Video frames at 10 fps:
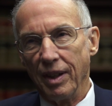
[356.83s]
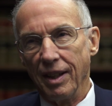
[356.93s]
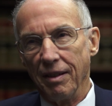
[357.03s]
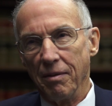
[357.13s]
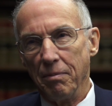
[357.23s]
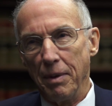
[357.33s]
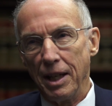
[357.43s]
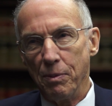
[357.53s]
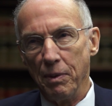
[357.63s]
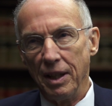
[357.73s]
it
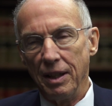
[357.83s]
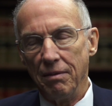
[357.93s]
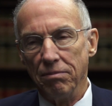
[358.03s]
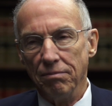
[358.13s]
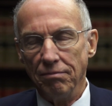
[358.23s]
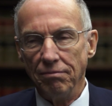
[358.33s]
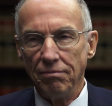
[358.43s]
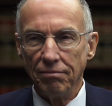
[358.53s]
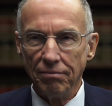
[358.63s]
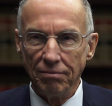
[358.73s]
makes me
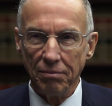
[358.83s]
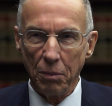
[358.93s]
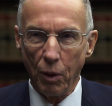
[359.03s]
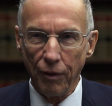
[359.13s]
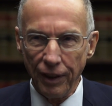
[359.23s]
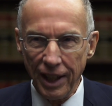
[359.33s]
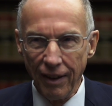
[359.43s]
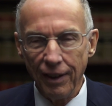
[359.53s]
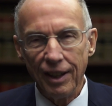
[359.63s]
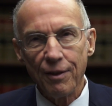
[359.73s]
more forgiving